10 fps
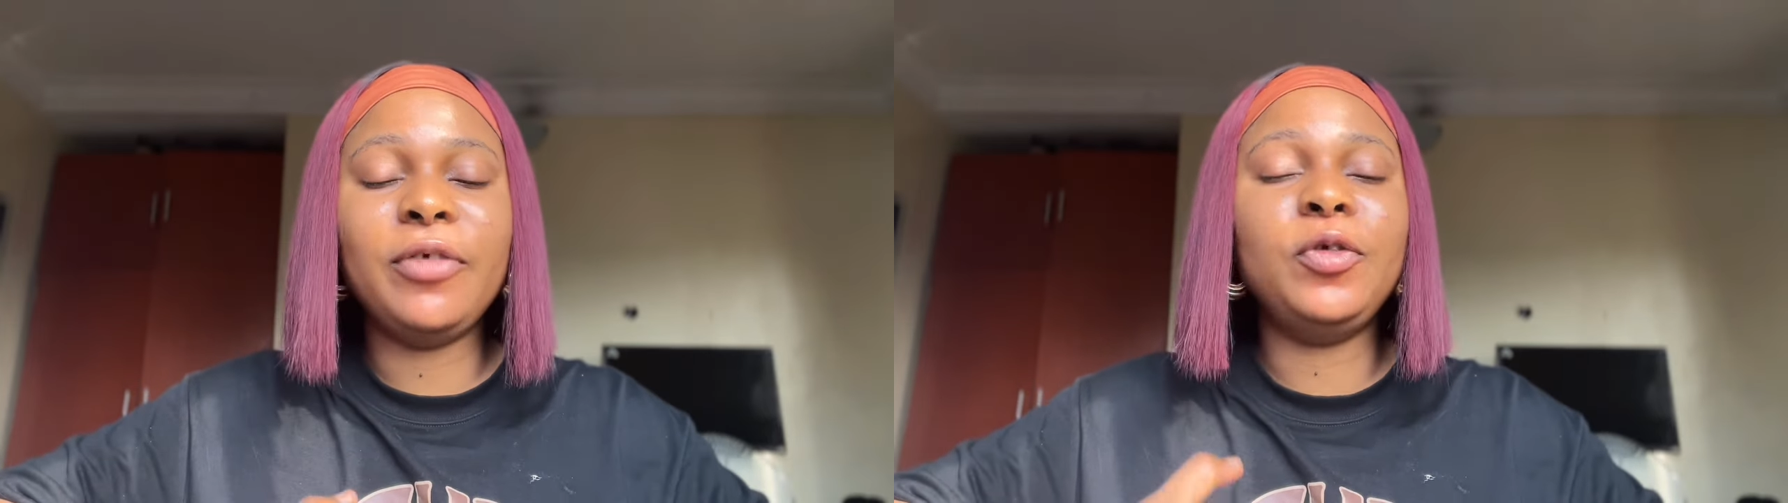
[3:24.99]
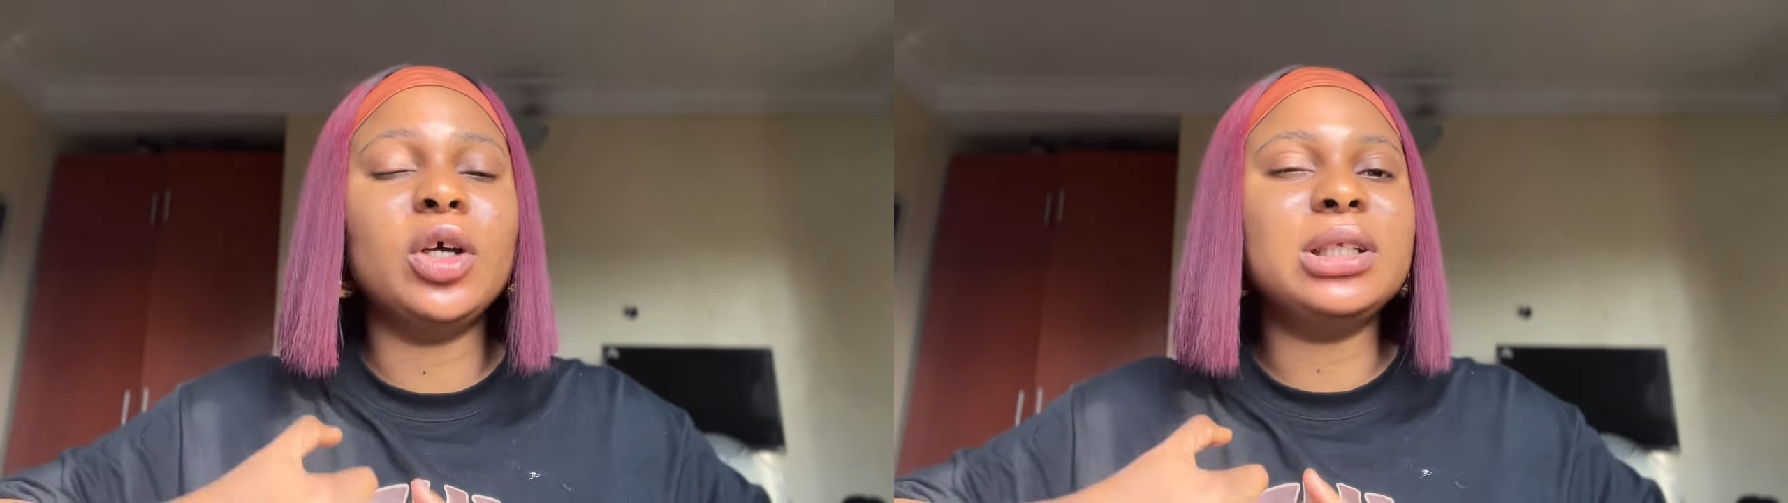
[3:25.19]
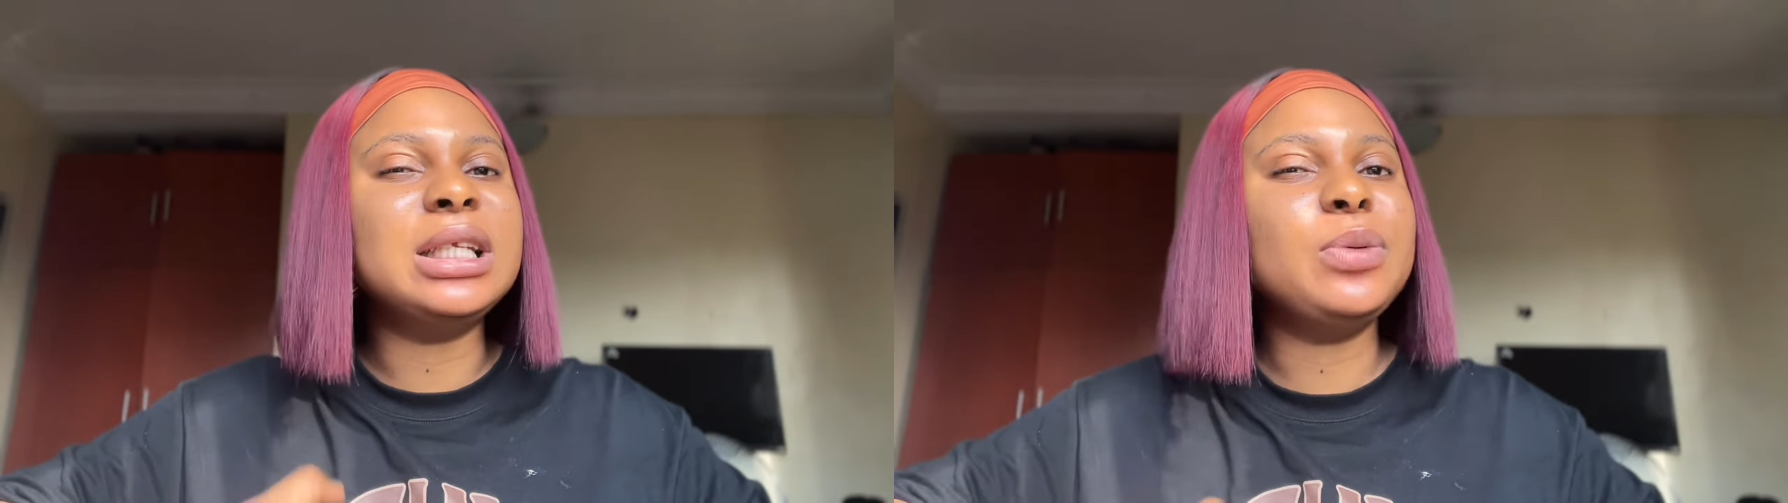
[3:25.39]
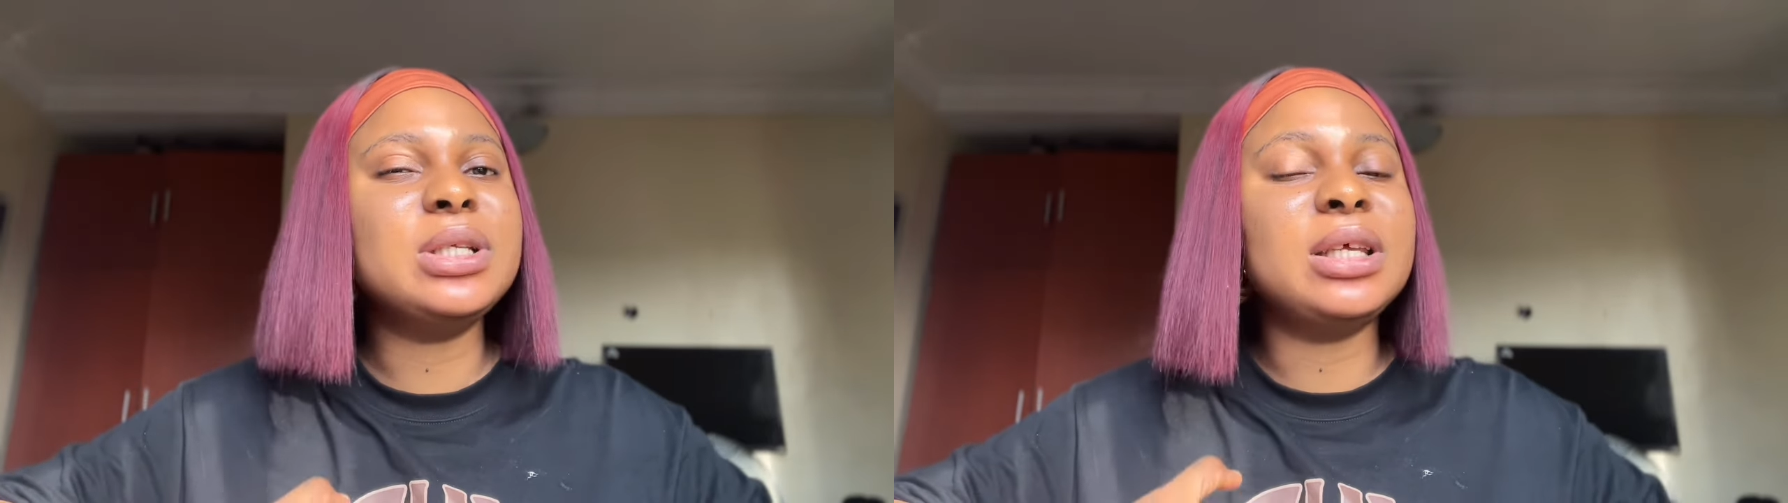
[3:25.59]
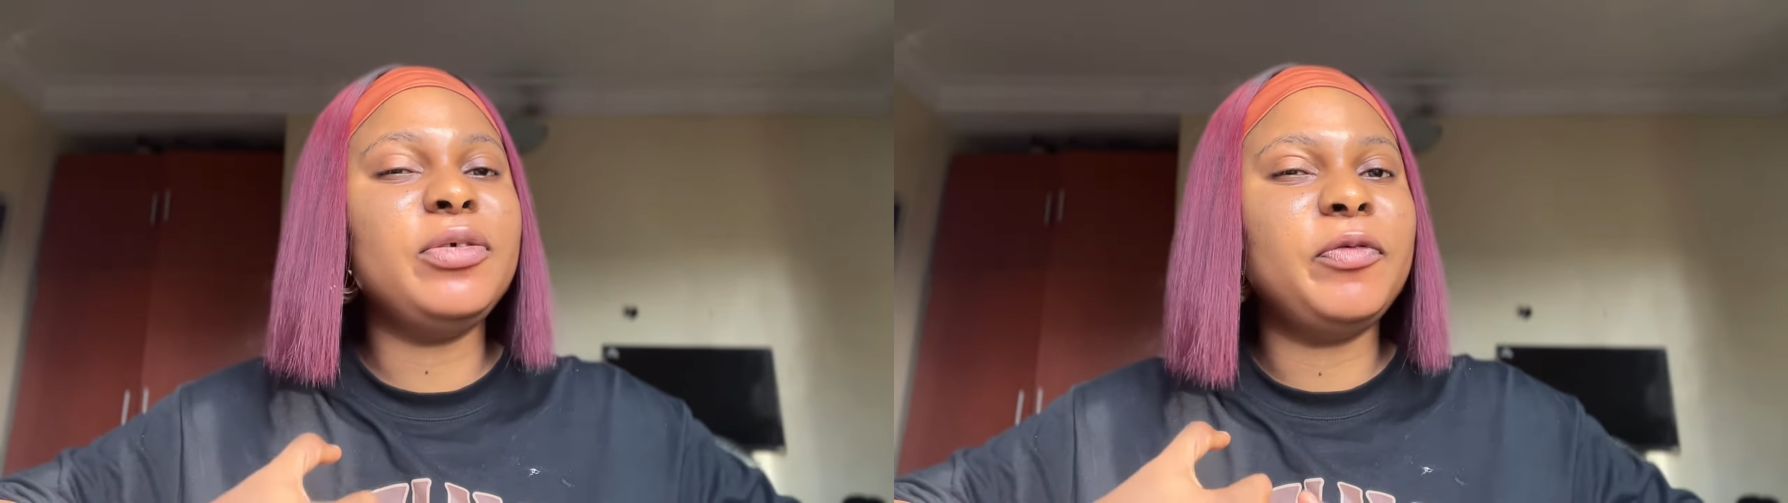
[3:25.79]
If you're dealing
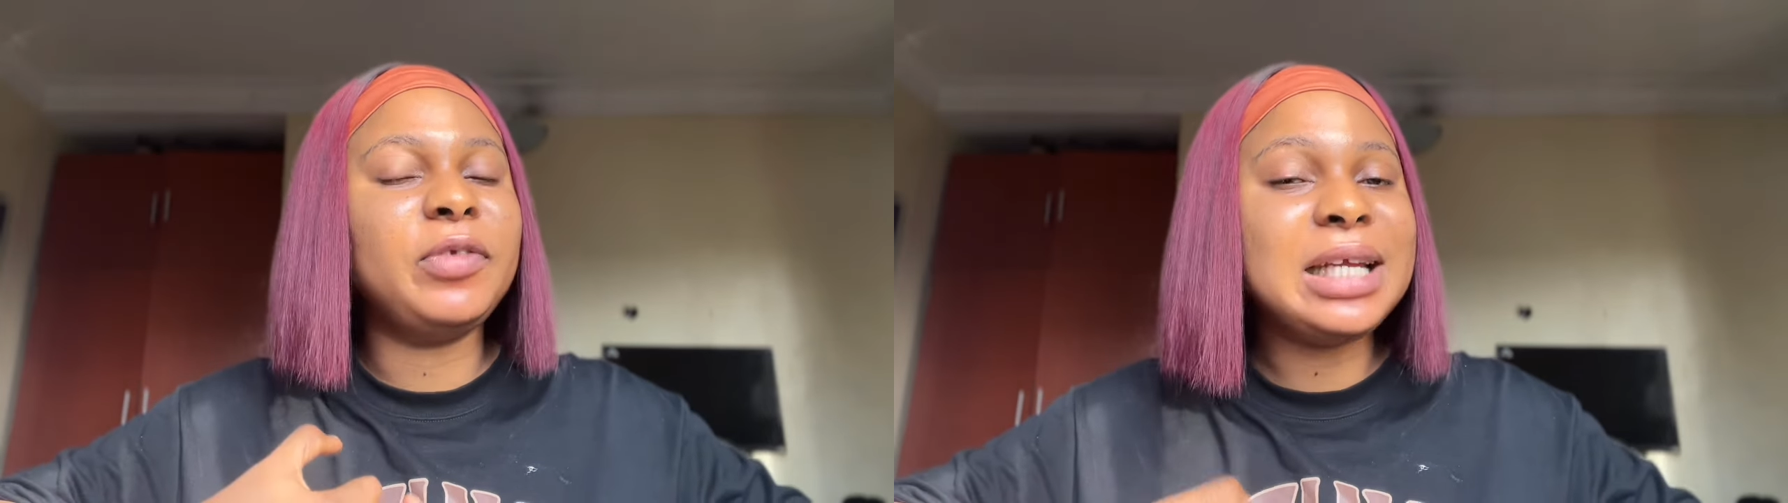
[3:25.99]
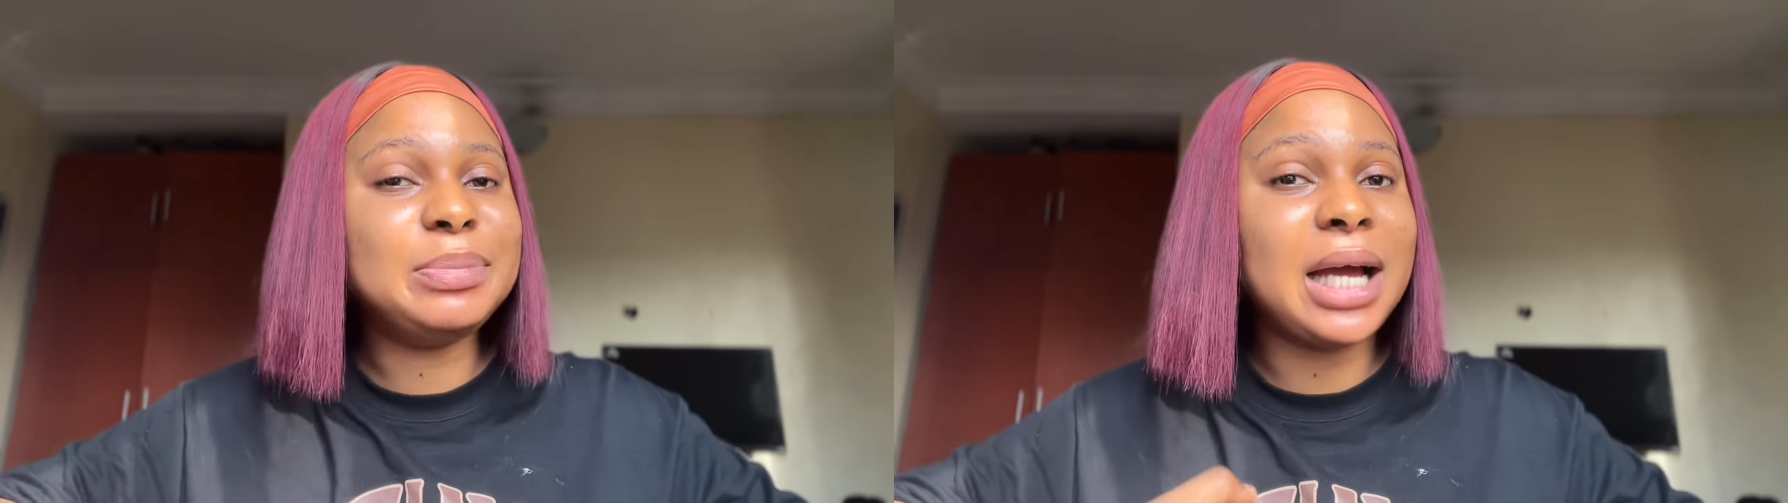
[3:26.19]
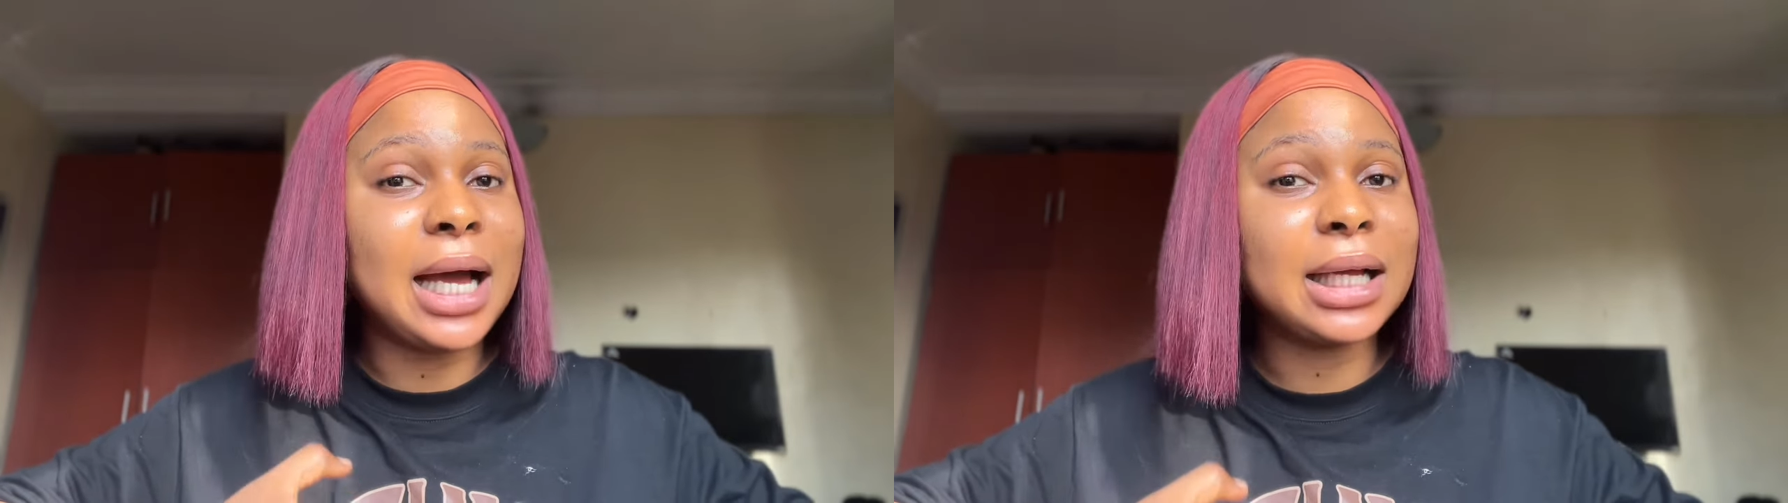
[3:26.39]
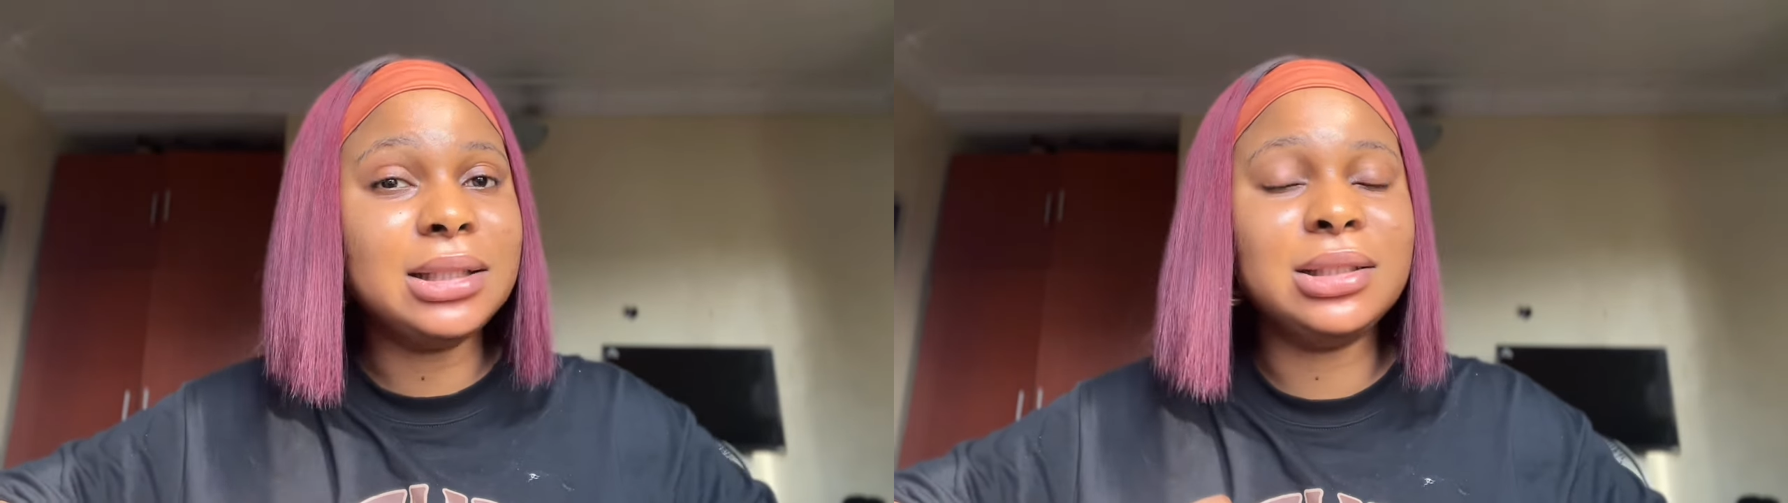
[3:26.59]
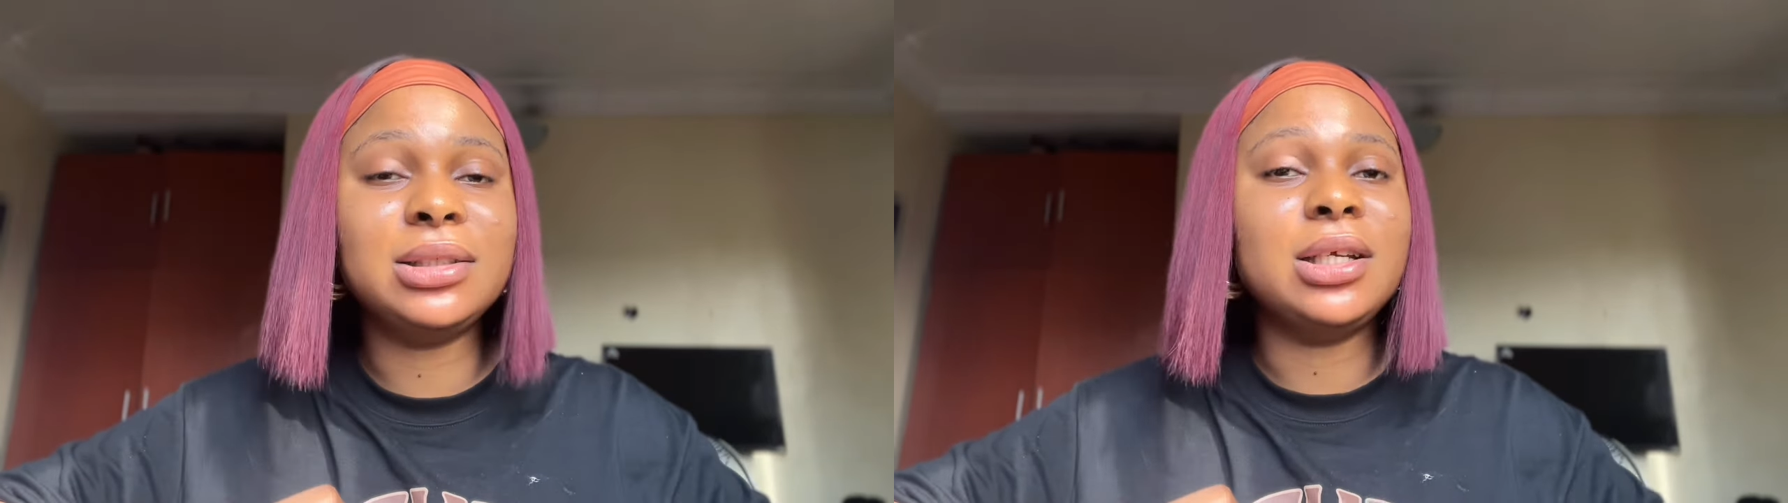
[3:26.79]
with inflamed
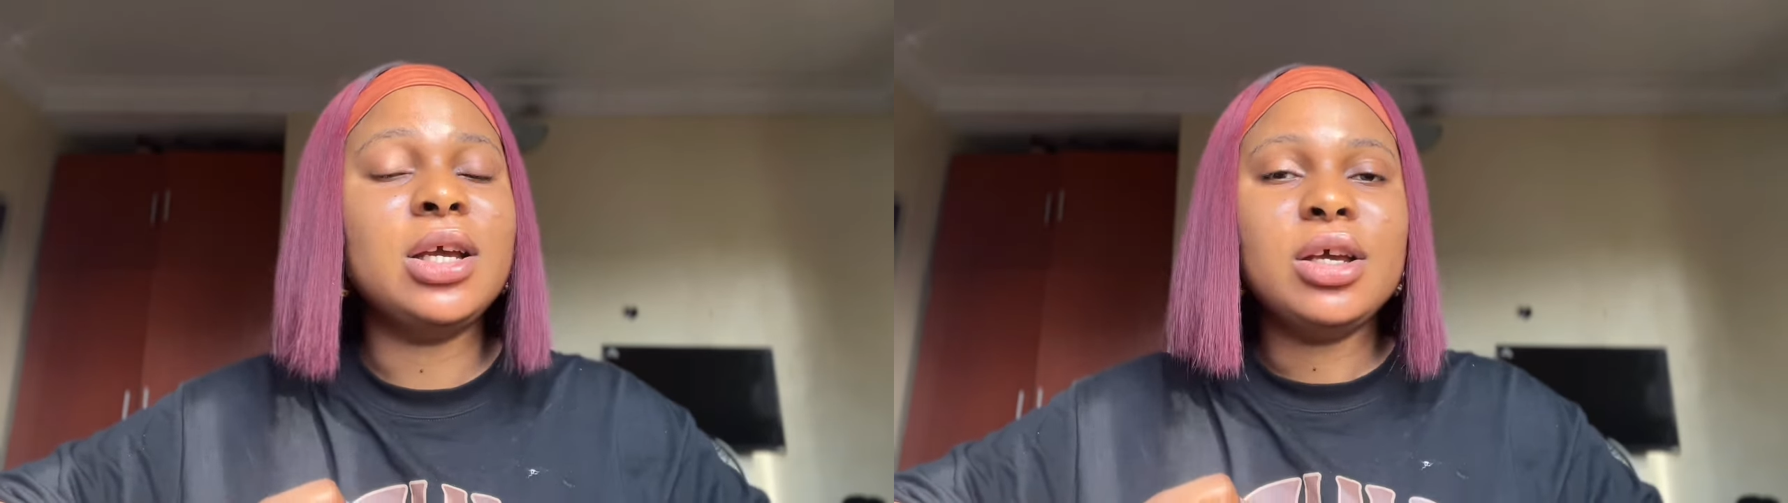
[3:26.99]
acne,